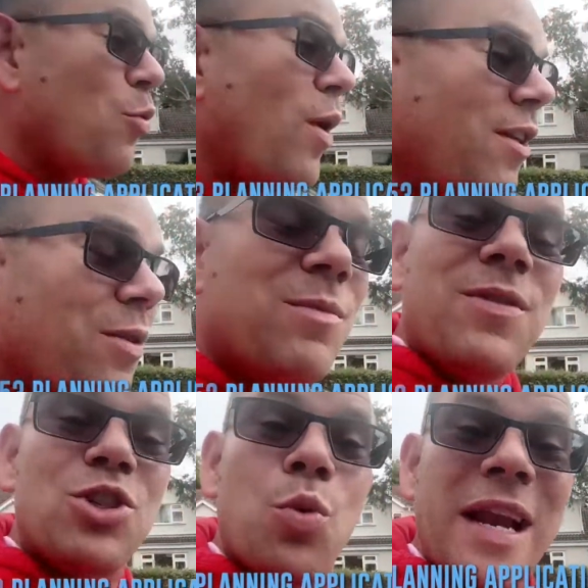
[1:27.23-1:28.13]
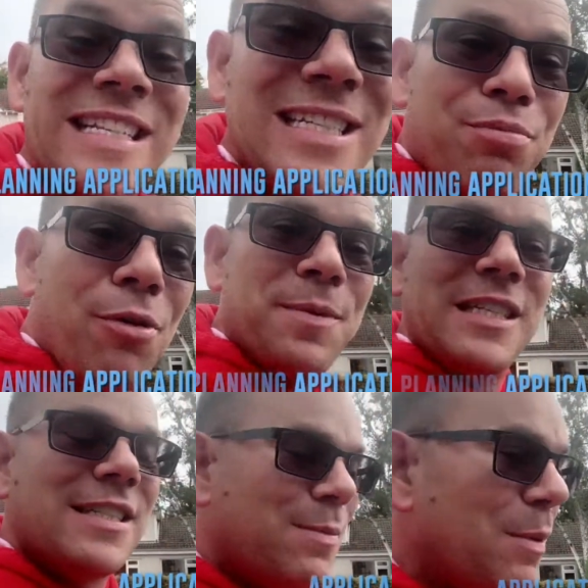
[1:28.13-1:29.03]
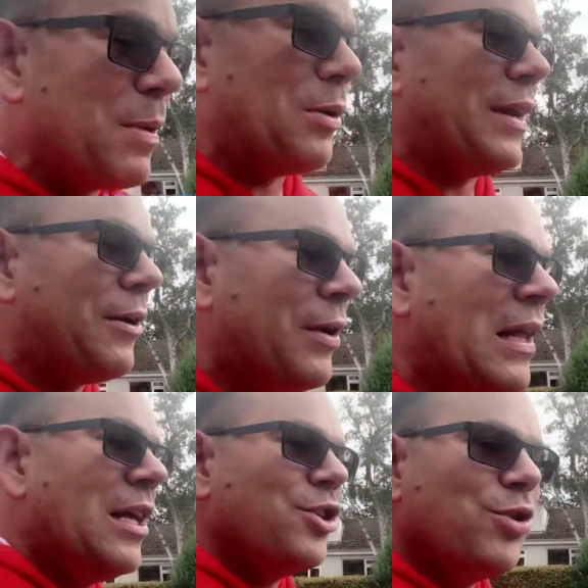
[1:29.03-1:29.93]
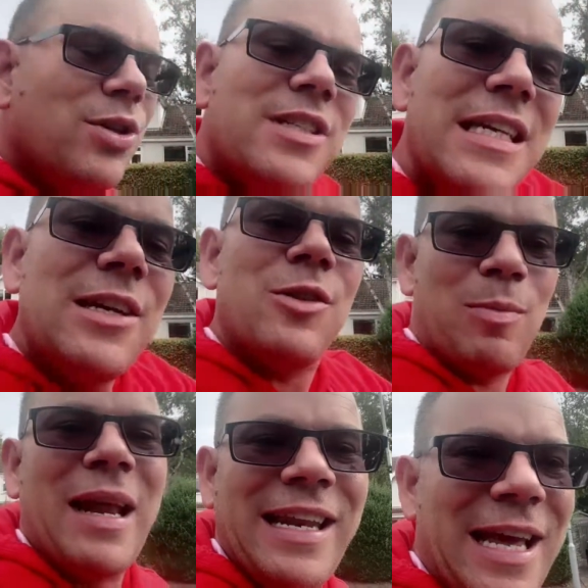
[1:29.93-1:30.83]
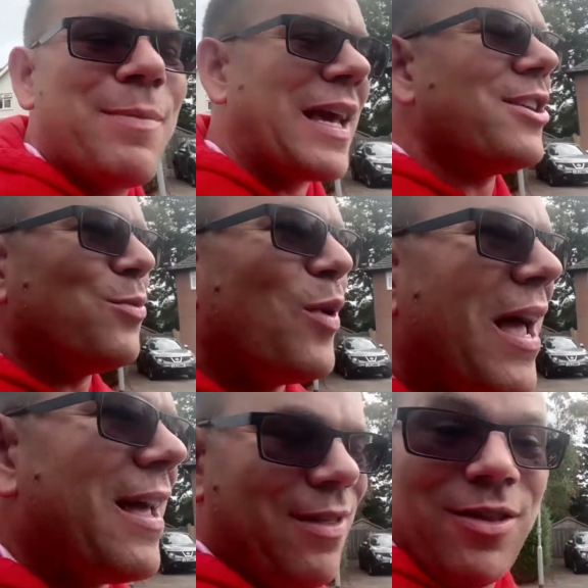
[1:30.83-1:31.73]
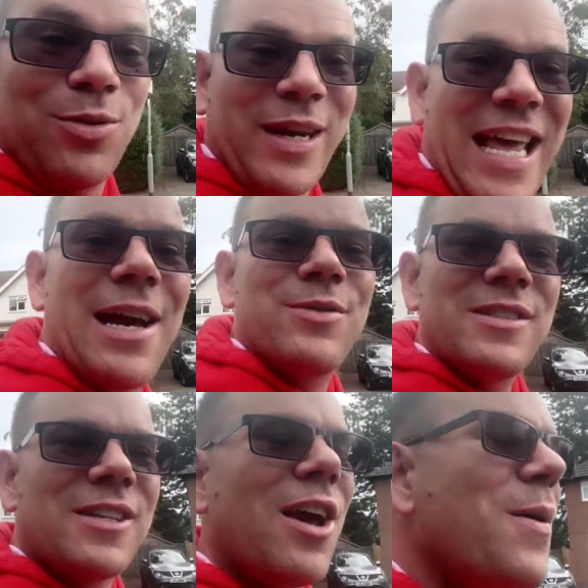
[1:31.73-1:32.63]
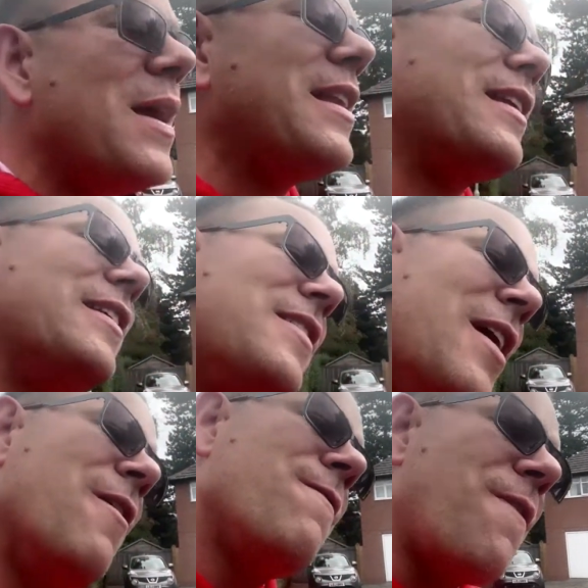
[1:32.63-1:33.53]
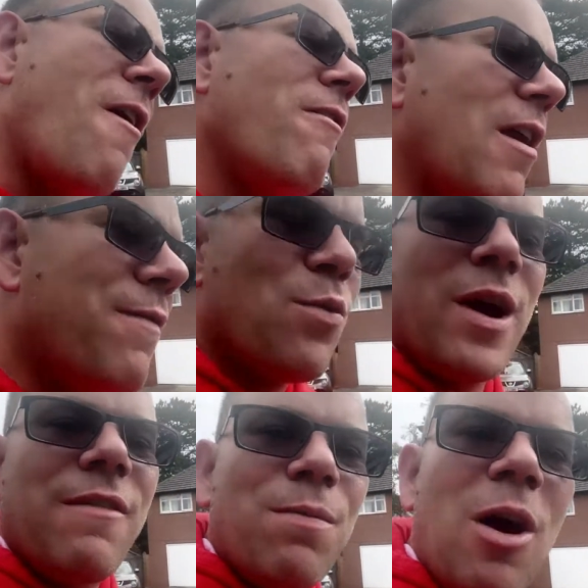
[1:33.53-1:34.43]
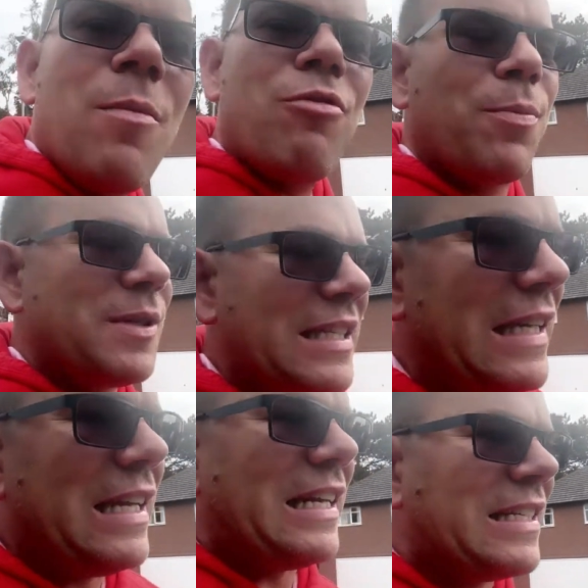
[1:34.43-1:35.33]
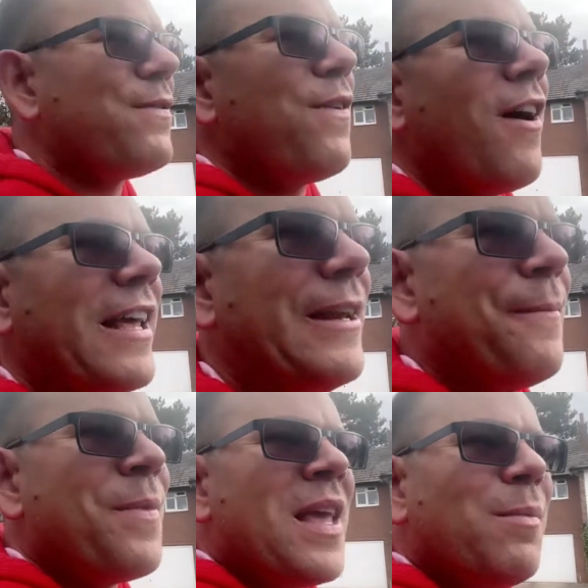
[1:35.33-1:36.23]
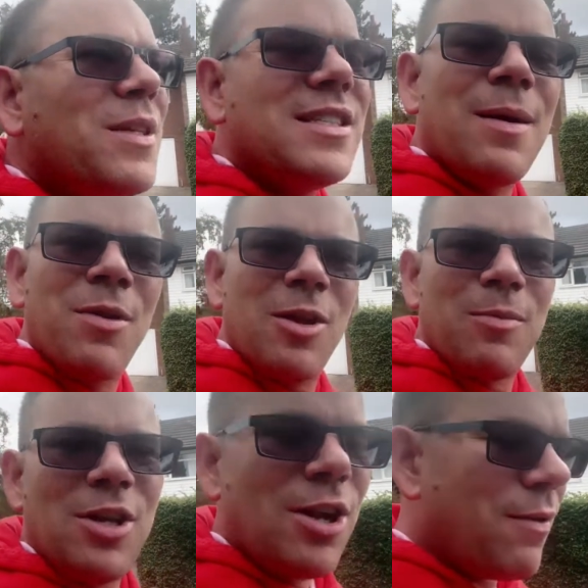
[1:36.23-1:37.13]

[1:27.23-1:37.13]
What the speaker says: One of them's for 20 properties to be built. Now, you can see on the planning application where the 20 houses are going, and it's far enough away from our property that it's fine. But some of them, you know,